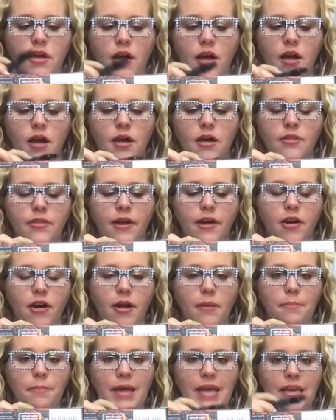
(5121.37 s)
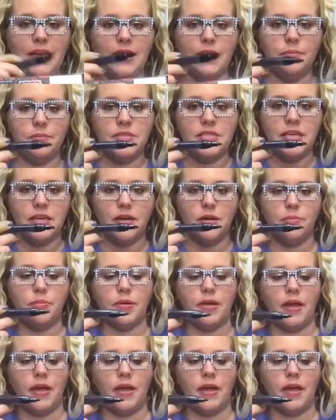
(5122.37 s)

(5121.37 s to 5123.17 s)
Uh, they are a medium tip,